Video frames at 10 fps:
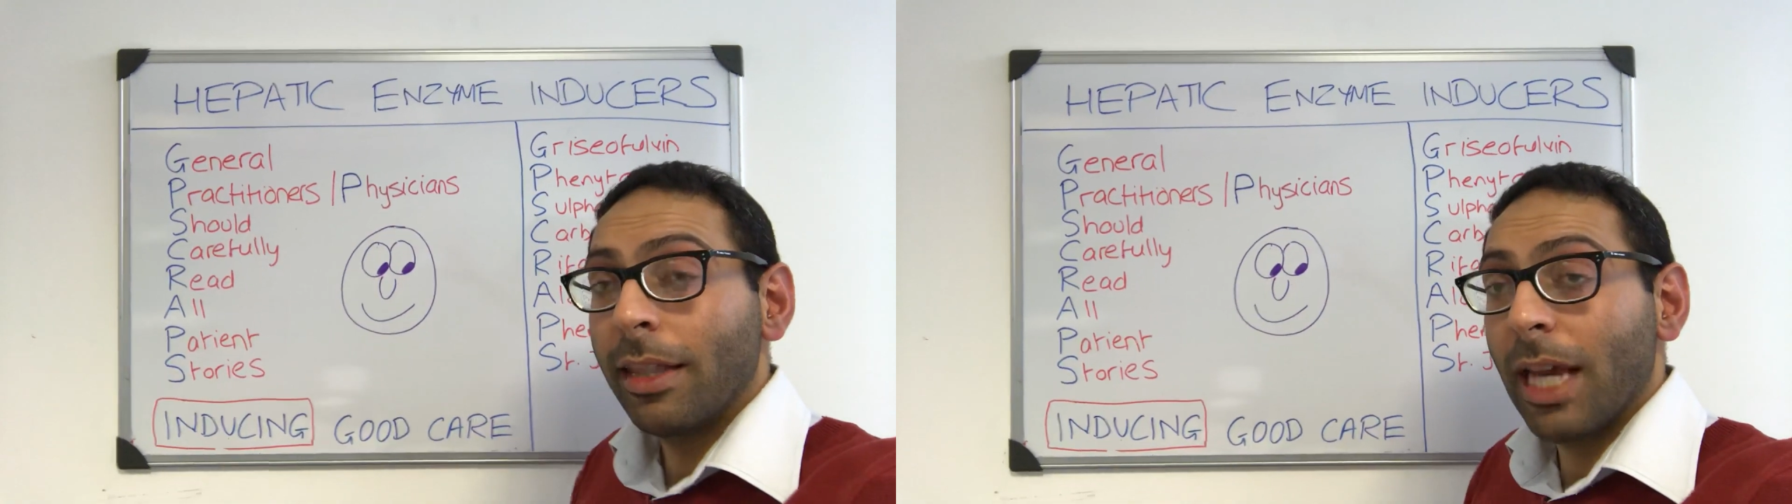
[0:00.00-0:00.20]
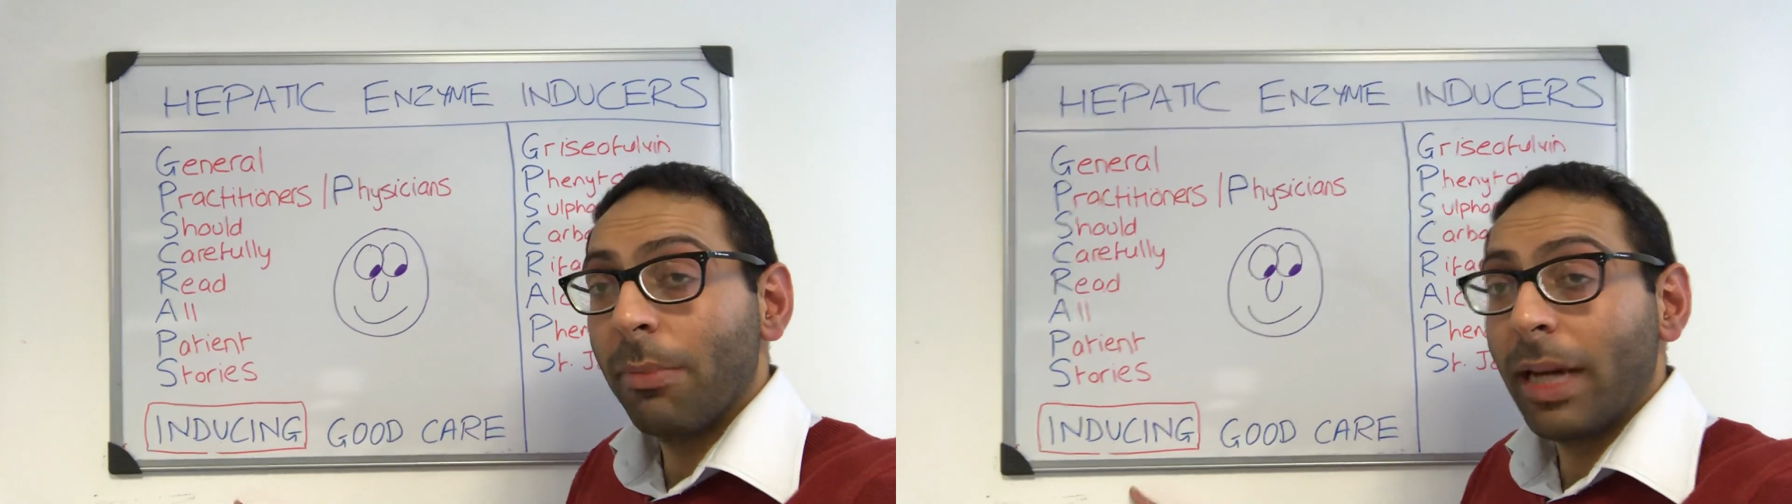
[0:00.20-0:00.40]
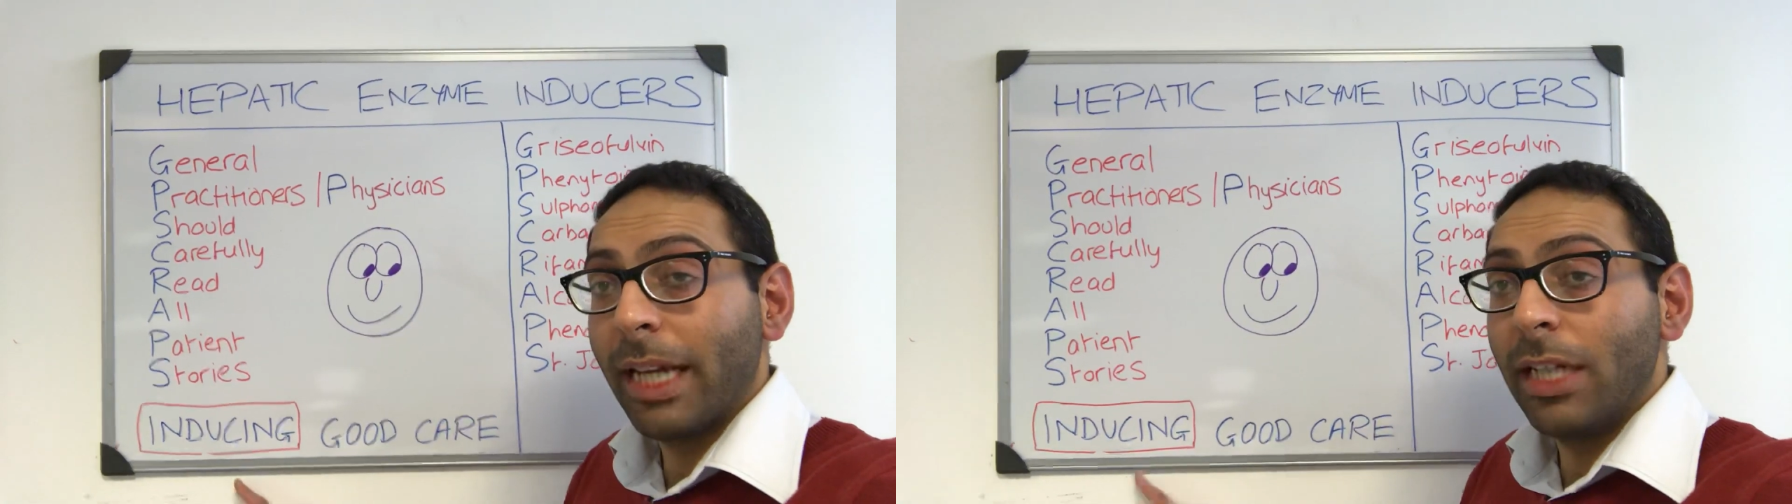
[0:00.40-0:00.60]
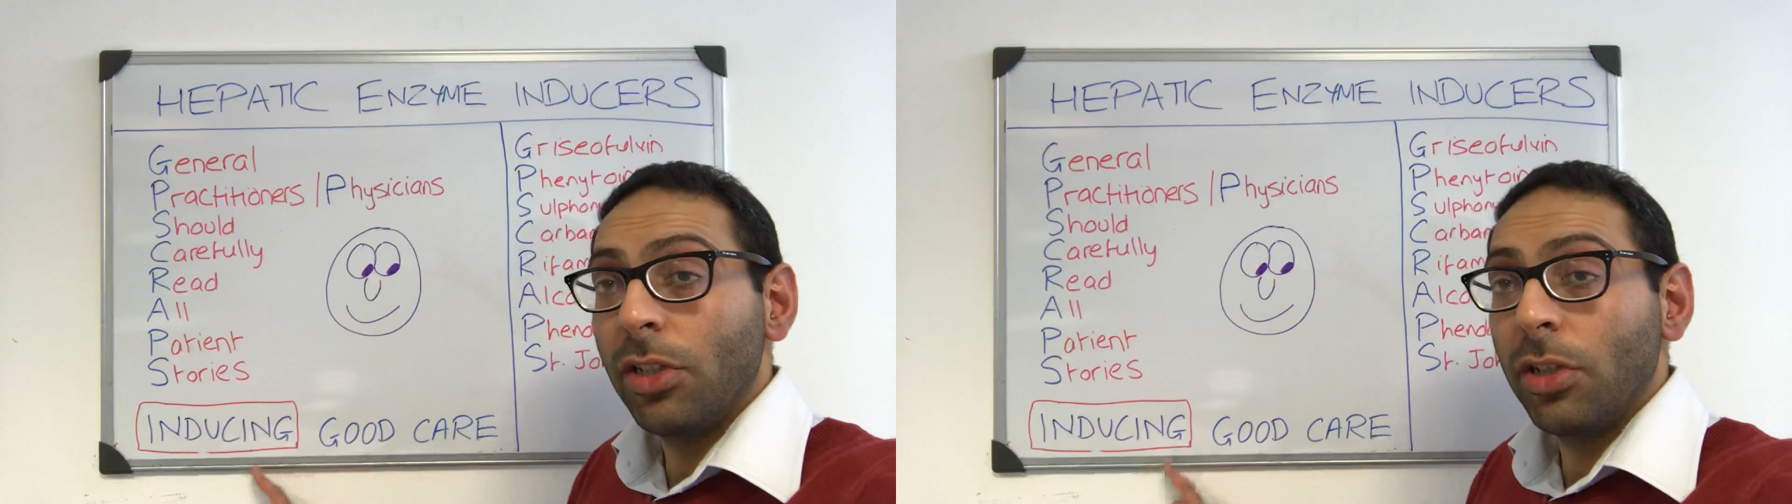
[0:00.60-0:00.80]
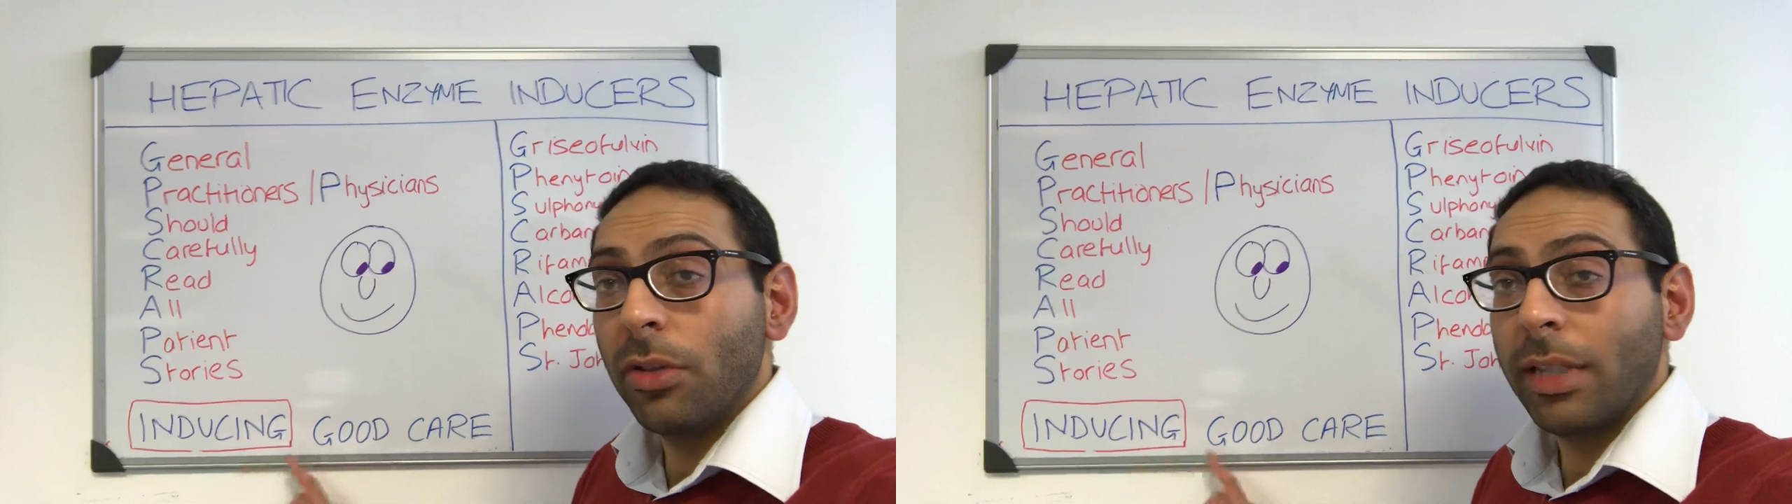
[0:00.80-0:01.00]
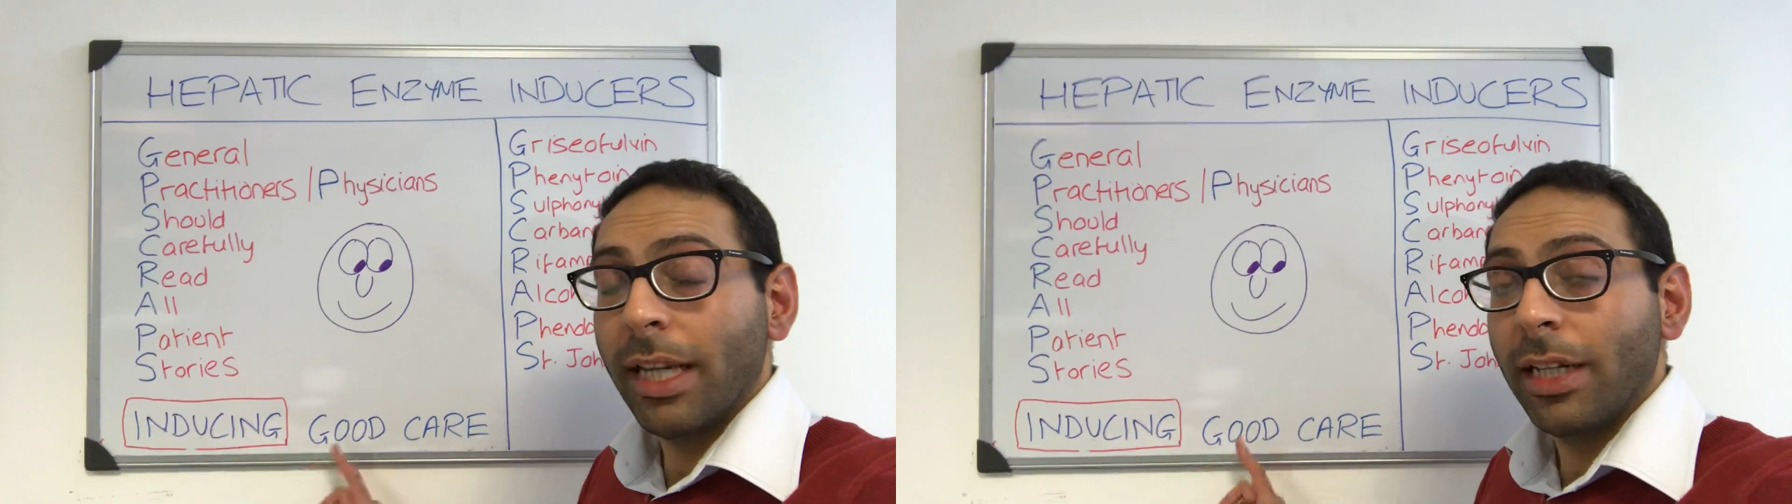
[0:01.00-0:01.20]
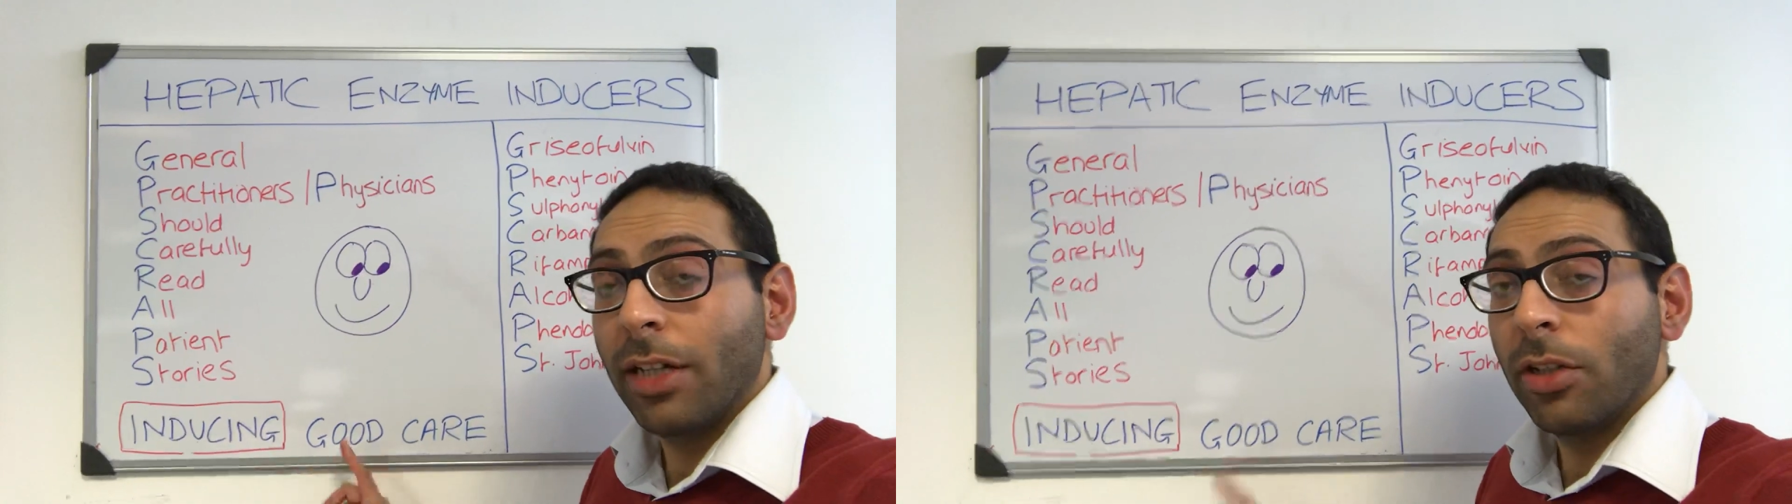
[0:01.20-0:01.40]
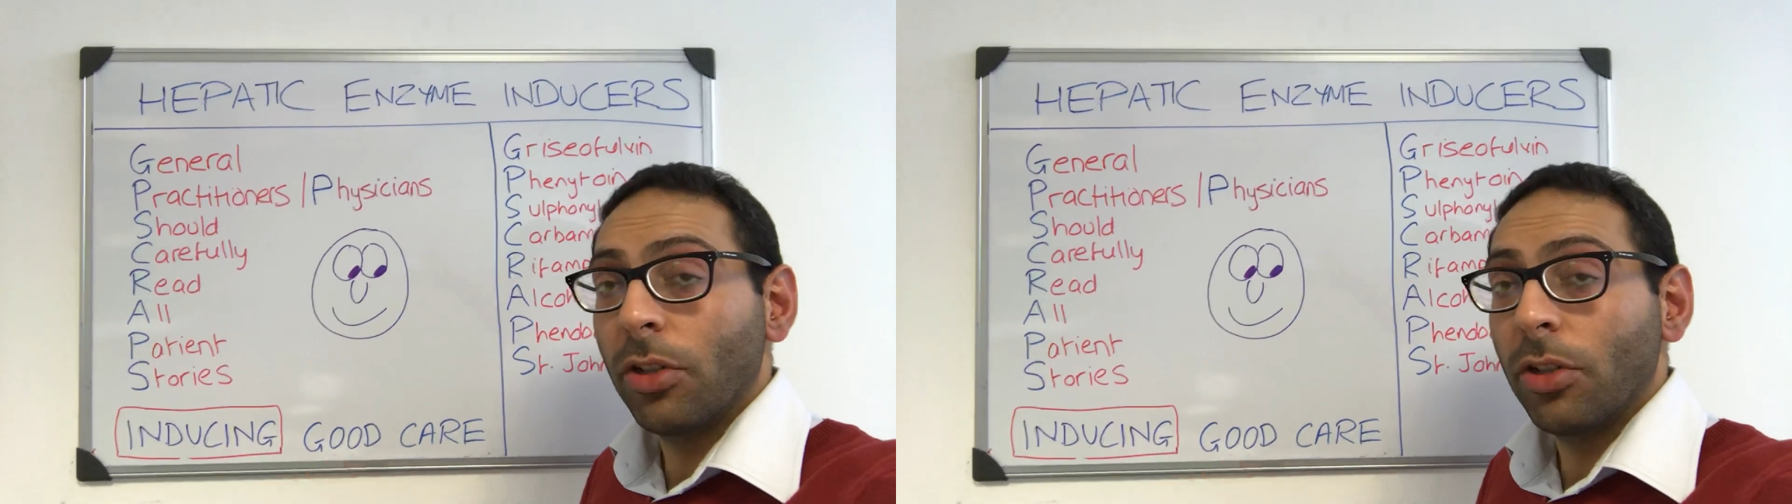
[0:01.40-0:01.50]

thereby inducing